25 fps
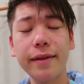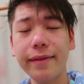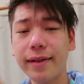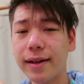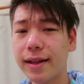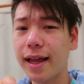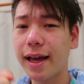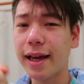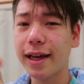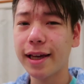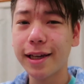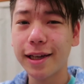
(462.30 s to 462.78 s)
give it
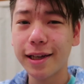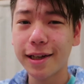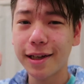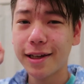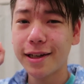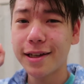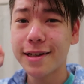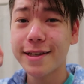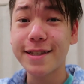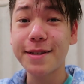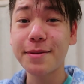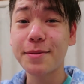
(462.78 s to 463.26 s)
a like.
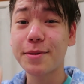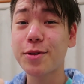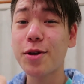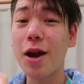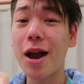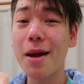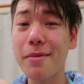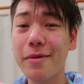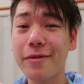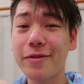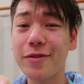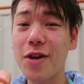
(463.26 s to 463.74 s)

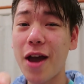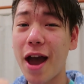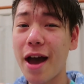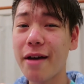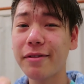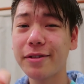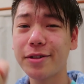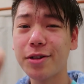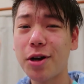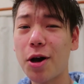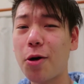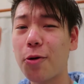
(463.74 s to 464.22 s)
Subscribe if you
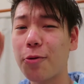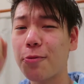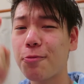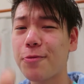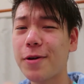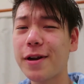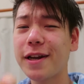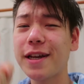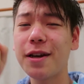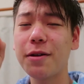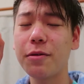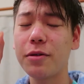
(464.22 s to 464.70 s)
haven't
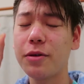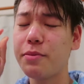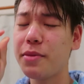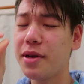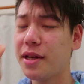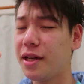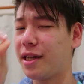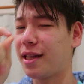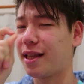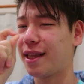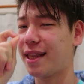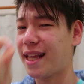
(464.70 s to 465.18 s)
already, it would
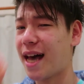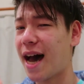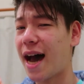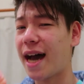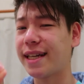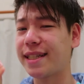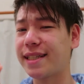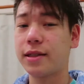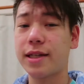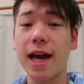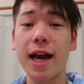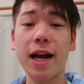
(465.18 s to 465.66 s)
mean a
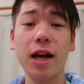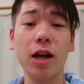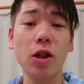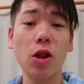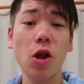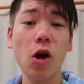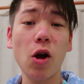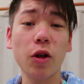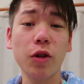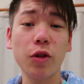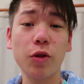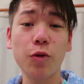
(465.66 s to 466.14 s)
lot. Tag
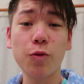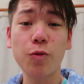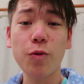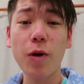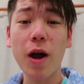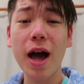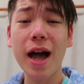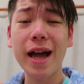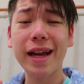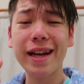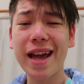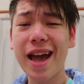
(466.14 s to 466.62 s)
along the
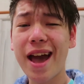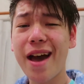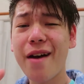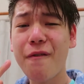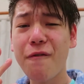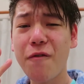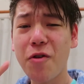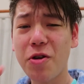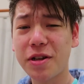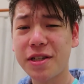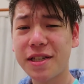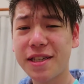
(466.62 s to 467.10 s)
ride
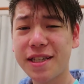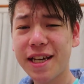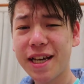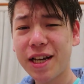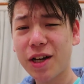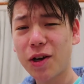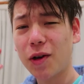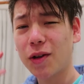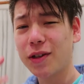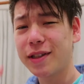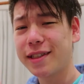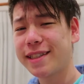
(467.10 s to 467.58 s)
every
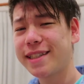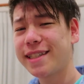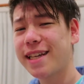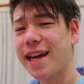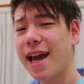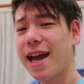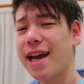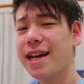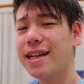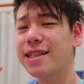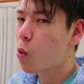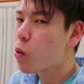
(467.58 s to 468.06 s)
single
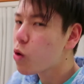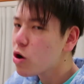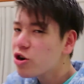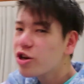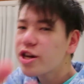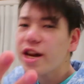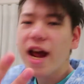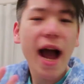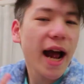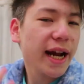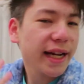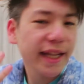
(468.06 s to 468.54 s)
day. We're
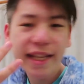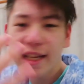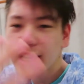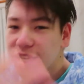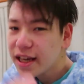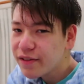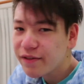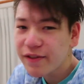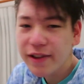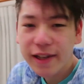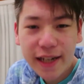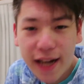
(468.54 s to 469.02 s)
not
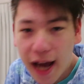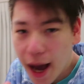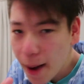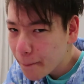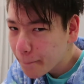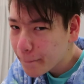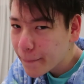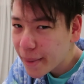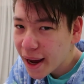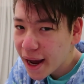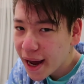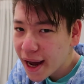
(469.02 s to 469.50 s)
giving
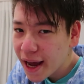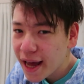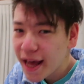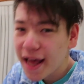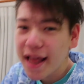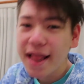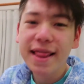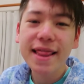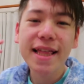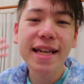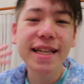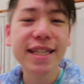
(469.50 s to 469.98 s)
up.
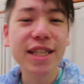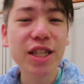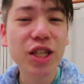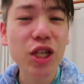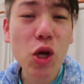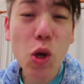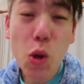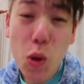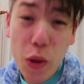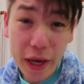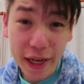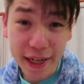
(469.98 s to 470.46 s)
Let's
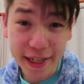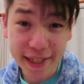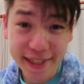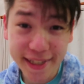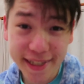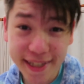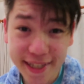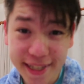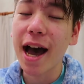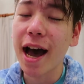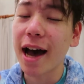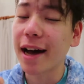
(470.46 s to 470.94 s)
do
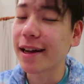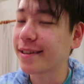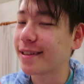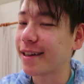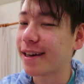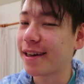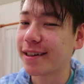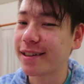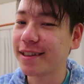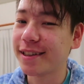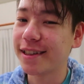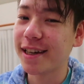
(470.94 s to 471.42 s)
this. I'll
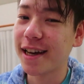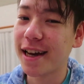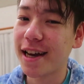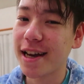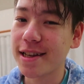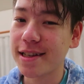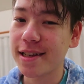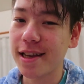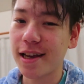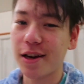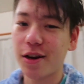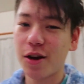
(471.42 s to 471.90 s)
talk to you
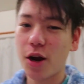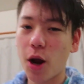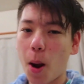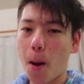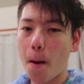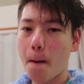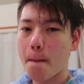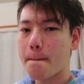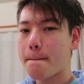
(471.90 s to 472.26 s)
guys later.